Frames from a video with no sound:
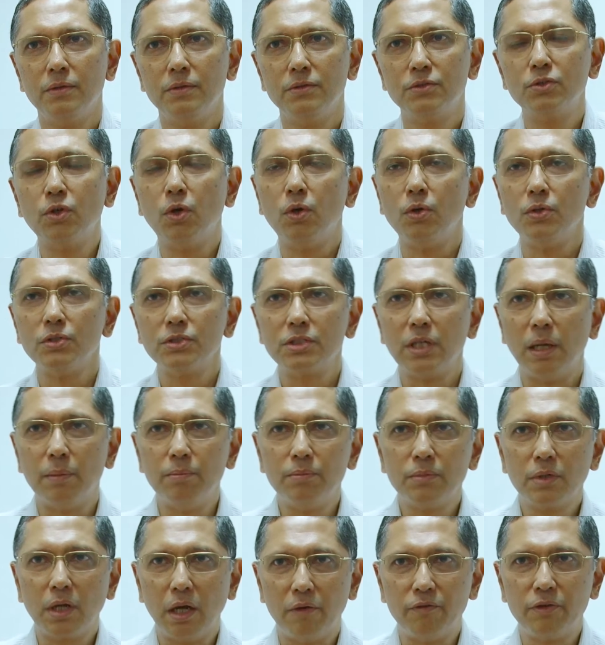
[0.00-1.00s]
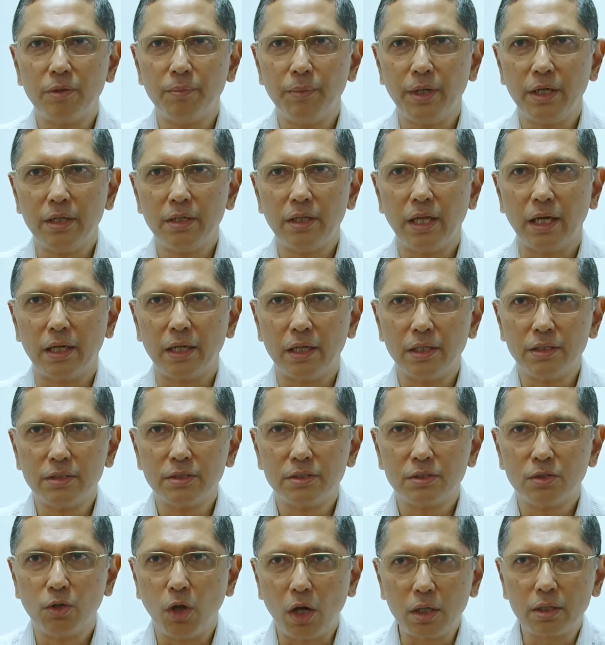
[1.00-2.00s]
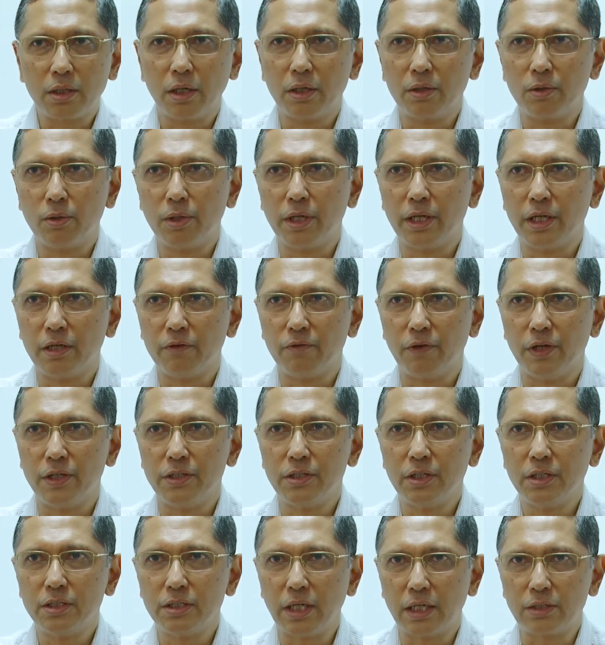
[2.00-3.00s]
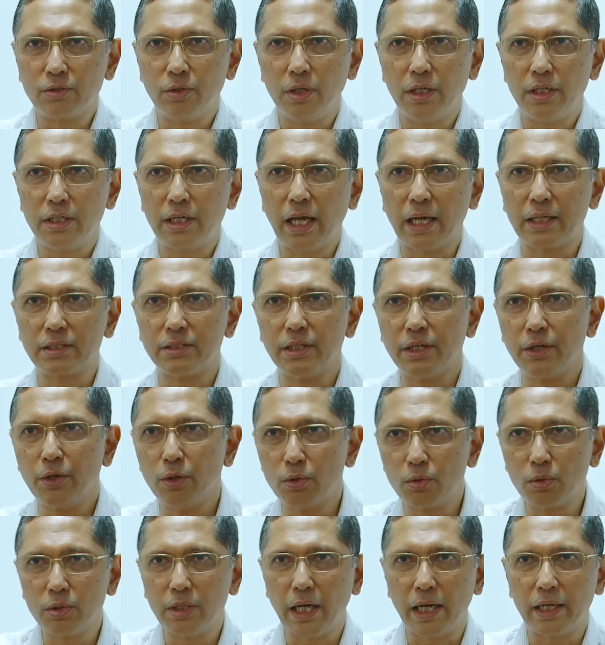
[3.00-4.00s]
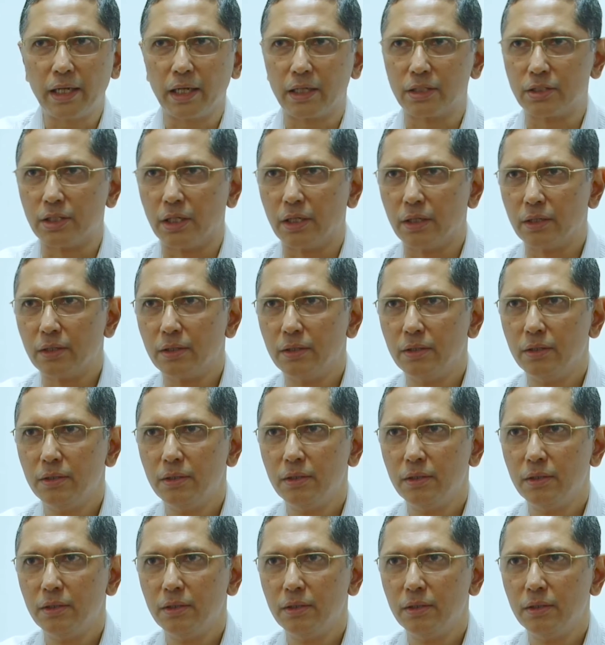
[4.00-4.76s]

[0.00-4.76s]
So some government that is not controlling inflation is actually taxing you to that extent.